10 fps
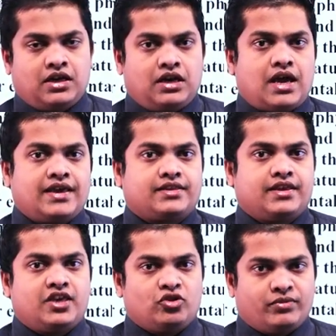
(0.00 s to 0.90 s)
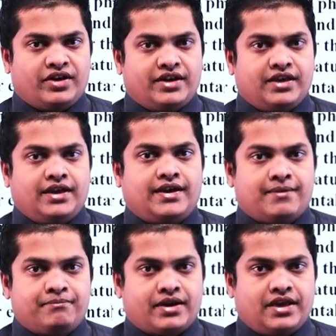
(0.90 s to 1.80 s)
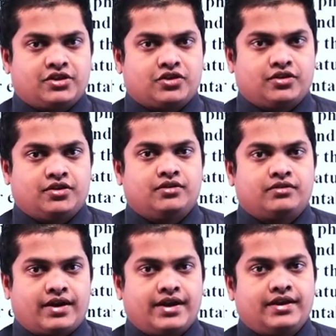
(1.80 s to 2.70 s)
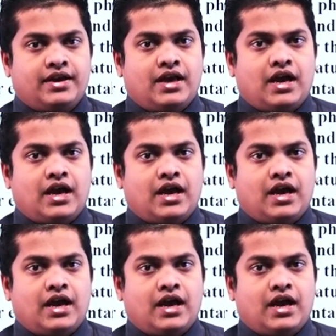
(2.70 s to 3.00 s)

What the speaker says: like the humidity, temperature, right?